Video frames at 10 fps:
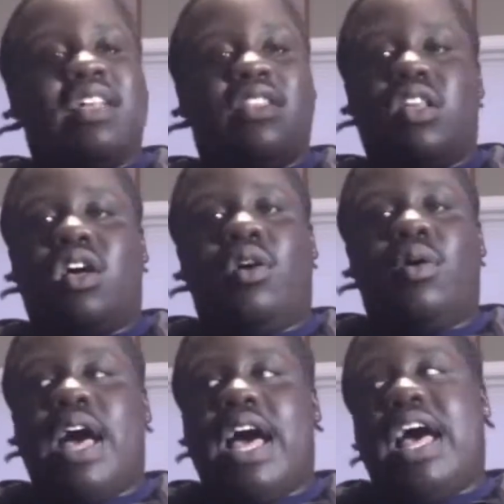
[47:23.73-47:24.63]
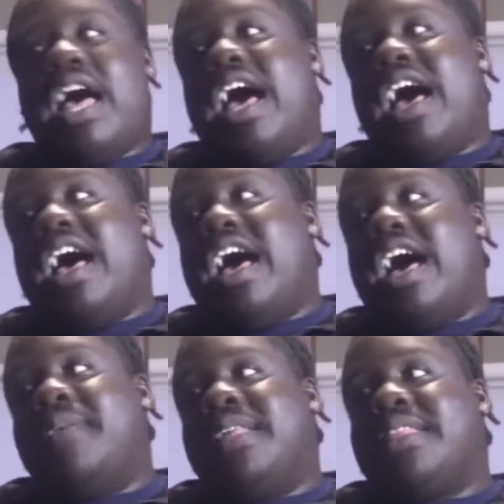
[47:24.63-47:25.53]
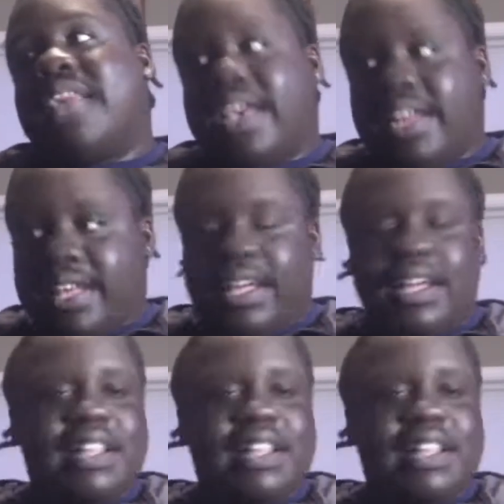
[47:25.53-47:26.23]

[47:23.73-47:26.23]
so I'm excited.